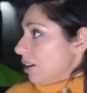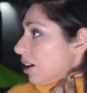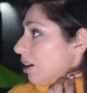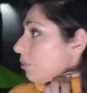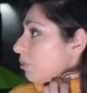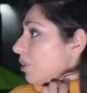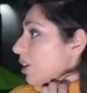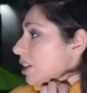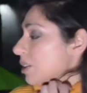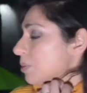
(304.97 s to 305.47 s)

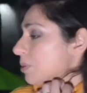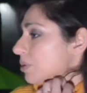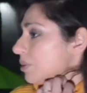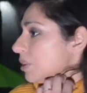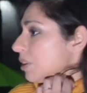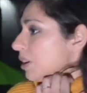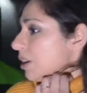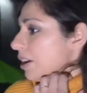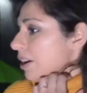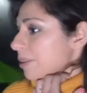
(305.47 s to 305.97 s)
We're not supposed
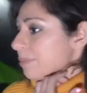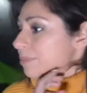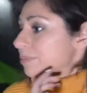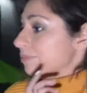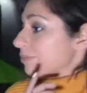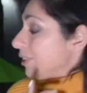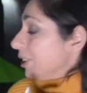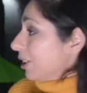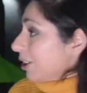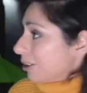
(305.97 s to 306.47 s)
to,
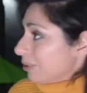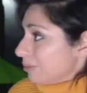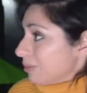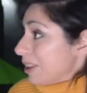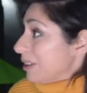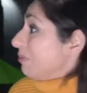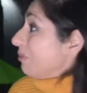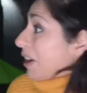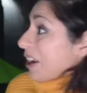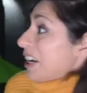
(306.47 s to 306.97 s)

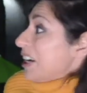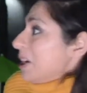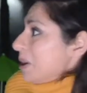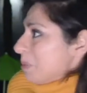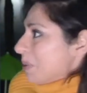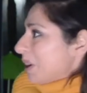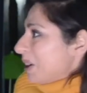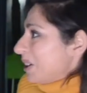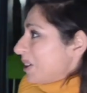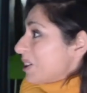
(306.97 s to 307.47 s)
invite
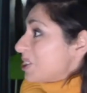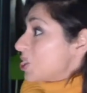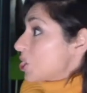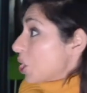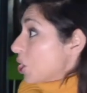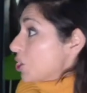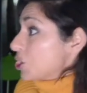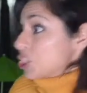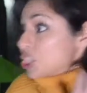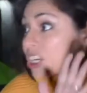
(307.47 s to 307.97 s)
anybody to
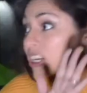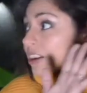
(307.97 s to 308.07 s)
church.